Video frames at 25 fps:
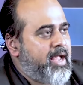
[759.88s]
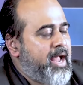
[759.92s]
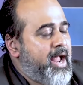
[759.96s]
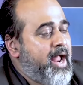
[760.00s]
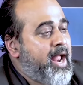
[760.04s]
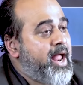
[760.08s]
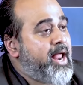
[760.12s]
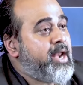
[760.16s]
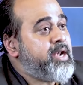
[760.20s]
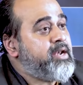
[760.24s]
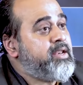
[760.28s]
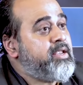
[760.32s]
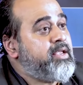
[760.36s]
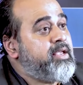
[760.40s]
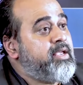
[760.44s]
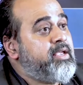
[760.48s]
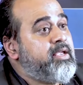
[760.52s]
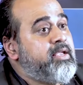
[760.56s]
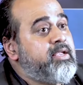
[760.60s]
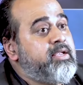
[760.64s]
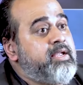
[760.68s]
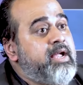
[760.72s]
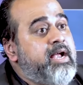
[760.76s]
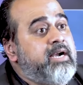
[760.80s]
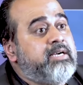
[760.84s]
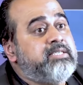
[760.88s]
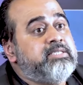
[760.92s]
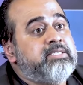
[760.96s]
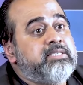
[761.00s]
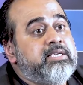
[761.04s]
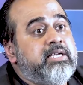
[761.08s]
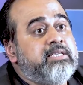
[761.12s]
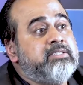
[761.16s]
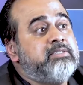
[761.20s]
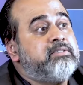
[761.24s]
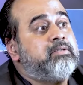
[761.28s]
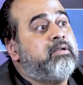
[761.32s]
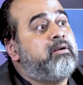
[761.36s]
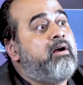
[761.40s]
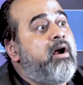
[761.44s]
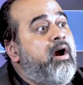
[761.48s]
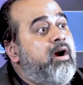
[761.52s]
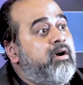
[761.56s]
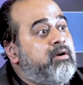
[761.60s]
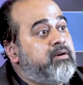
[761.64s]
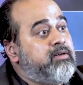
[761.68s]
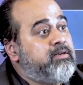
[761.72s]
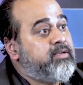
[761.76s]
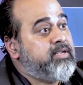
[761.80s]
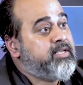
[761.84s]
and he gets
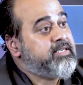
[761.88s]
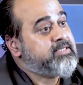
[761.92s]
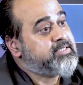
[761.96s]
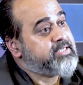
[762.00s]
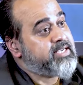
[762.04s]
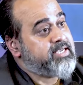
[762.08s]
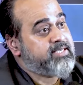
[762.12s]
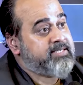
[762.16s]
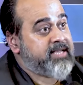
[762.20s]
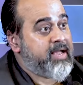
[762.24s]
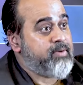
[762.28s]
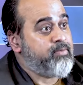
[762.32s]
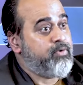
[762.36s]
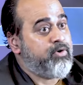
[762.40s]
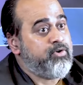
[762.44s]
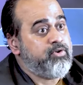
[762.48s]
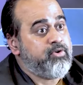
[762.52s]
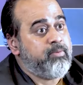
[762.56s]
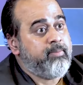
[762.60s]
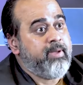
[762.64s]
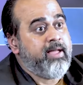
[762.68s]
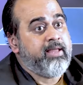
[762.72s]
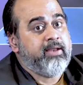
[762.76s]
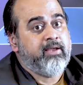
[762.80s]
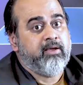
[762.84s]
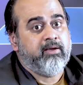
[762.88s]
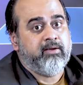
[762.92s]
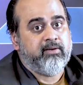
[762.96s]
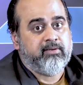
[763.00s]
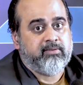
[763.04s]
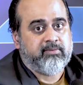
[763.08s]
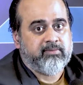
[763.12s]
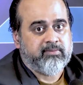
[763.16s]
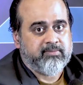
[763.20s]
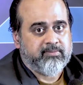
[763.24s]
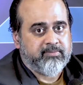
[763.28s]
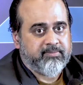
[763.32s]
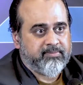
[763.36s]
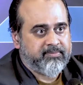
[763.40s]
enthralled. He says, I want to marry her.